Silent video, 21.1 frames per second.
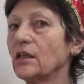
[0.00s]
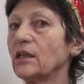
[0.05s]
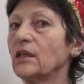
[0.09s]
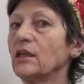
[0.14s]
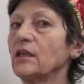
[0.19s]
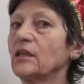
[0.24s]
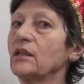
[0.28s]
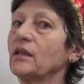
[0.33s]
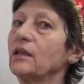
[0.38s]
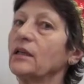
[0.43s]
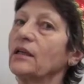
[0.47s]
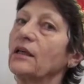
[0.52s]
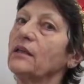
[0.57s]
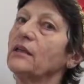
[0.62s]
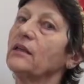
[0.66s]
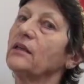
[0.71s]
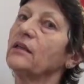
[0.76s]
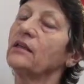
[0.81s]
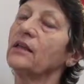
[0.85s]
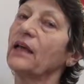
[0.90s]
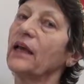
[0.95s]

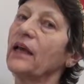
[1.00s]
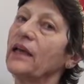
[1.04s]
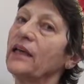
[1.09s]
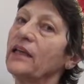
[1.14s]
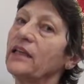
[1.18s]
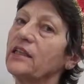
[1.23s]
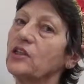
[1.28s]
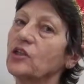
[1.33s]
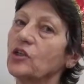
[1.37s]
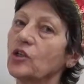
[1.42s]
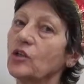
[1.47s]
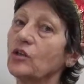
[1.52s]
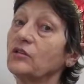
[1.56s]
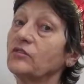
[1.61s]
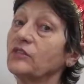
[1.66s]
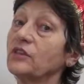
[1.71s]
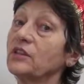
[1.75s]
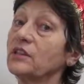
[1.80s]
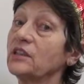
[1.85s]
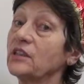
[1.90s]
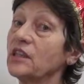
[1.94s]
an age of
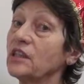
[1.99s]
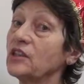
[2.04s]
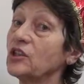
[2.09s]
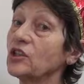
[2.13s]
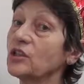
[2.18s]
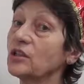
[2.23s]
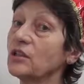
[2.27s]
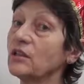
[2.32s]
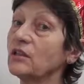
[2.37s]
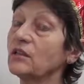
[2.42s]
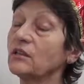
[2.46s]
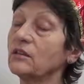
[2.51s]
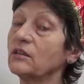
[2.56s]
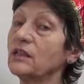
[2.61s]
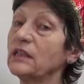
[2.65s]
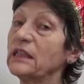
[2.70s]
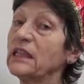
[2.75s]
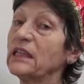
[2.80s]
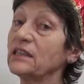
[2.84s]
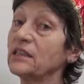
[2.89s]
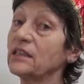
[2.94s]
a digital
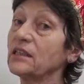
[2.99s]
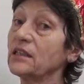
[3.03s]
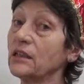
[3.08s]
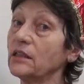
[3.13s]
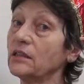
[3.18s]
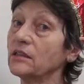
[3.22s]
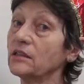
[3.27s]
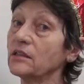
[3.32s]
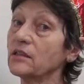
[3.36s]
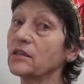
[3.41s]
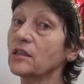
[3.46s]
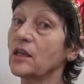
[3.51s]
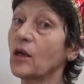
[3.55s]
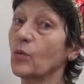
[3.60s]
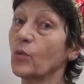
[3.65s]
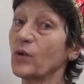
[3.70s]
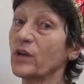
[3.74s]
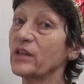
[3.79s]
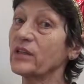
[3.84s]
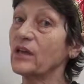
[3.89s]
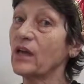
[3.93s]
renaissance
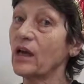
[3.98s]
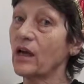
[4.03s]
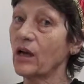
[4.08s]
with